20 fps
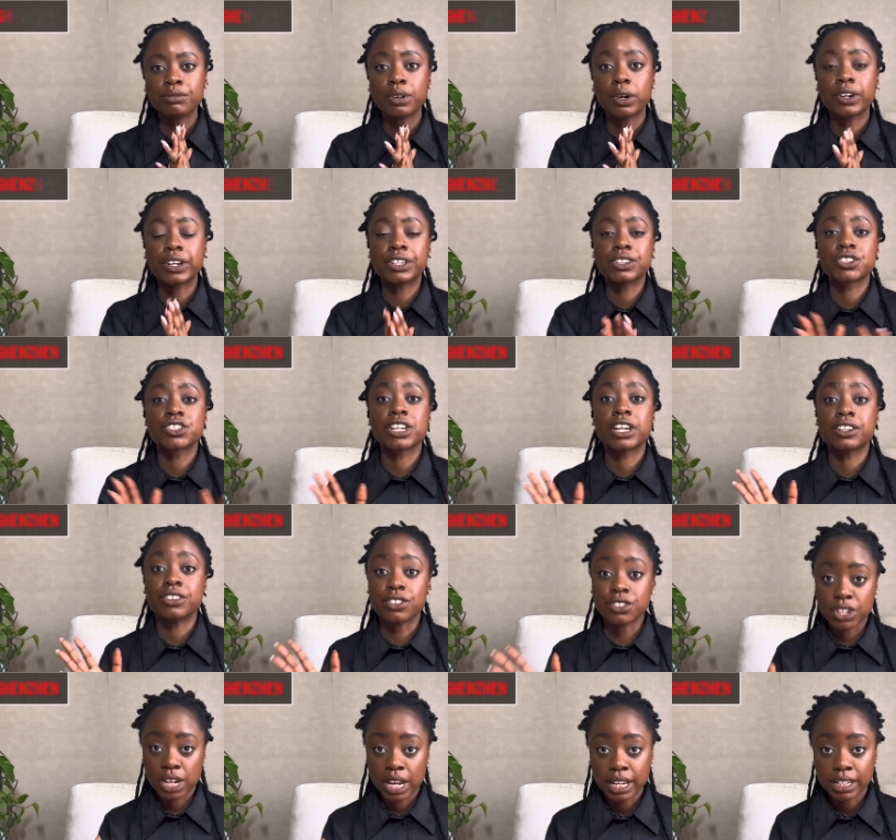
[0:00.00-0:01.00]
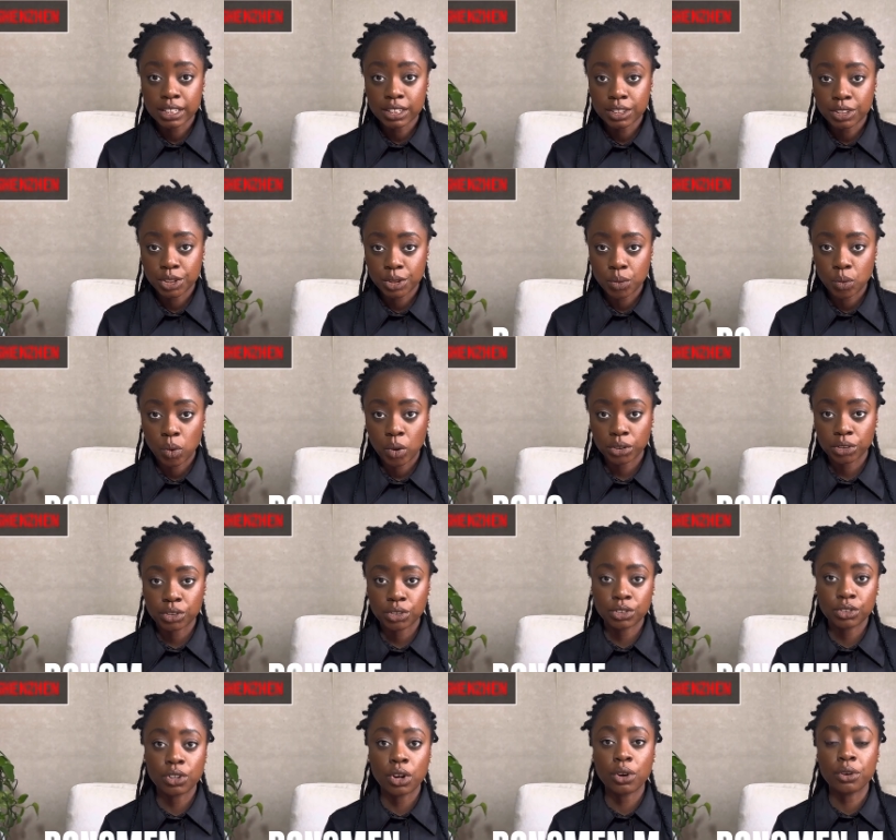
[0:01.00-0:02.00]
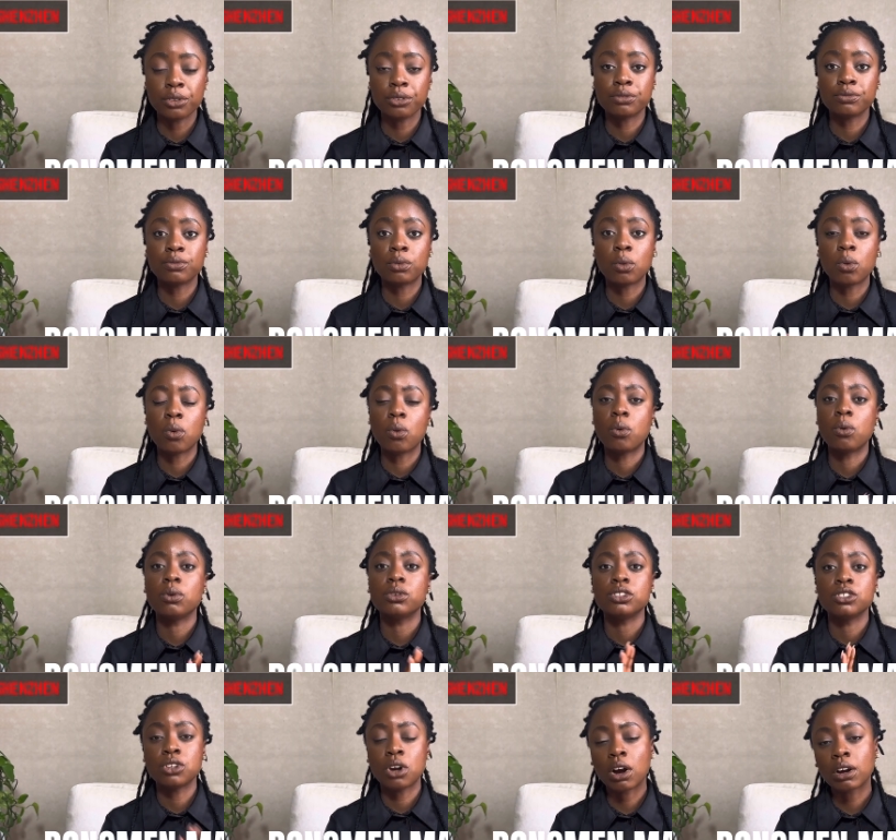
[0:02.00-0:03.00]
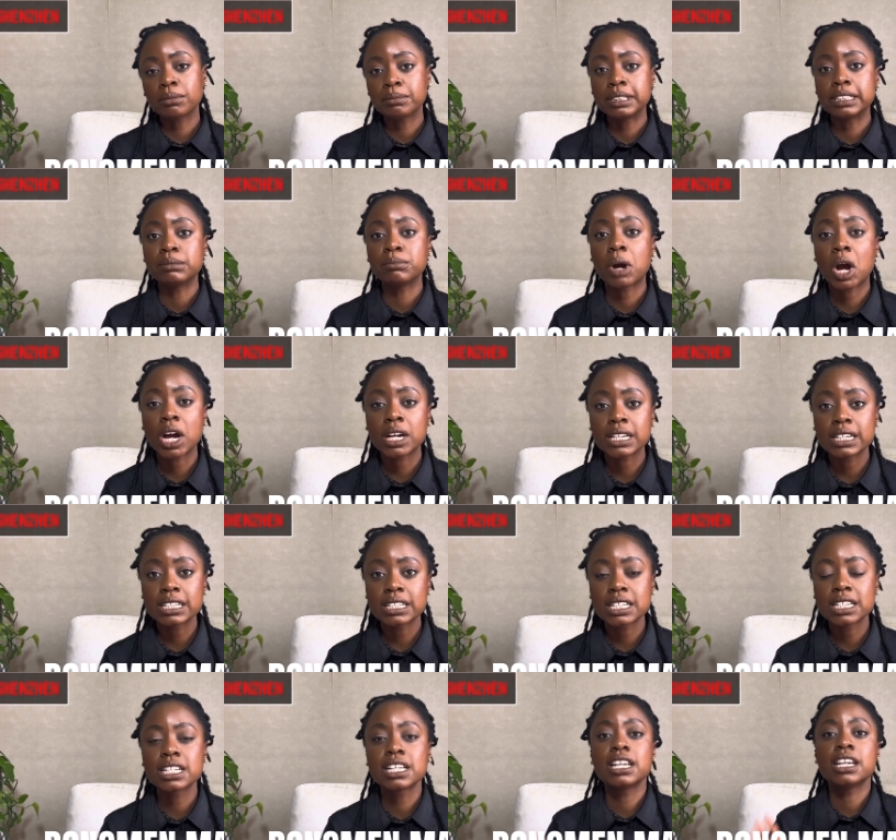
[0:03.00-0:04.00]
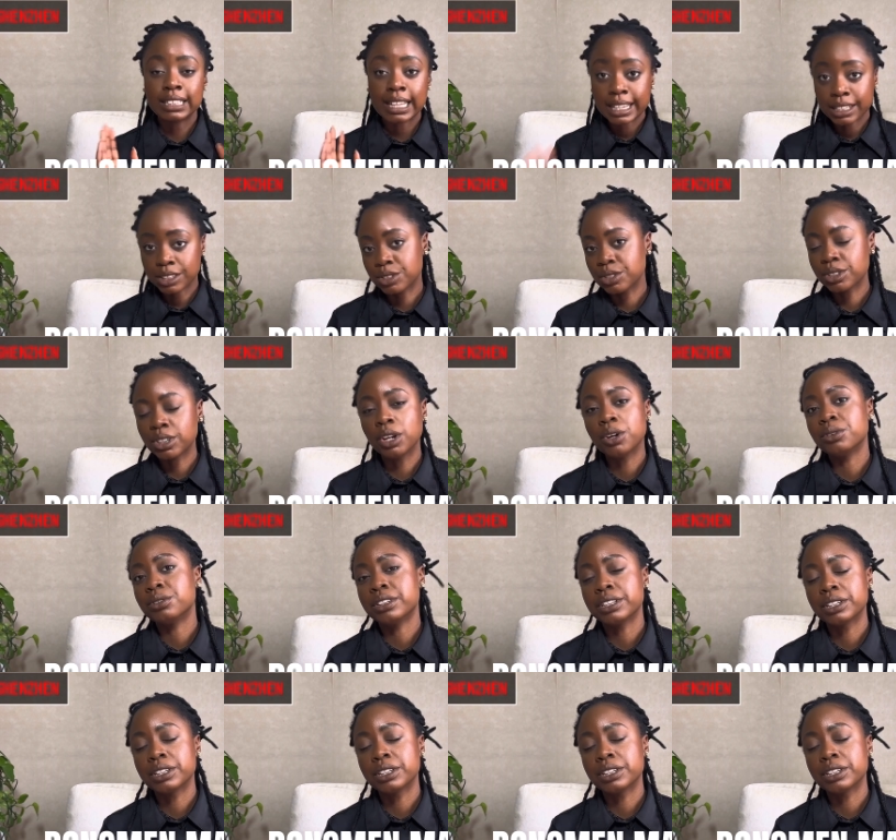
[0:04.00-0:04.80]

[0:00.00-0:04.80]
you're in Shenzhen, you want to go for Dongmen Market. They do clothing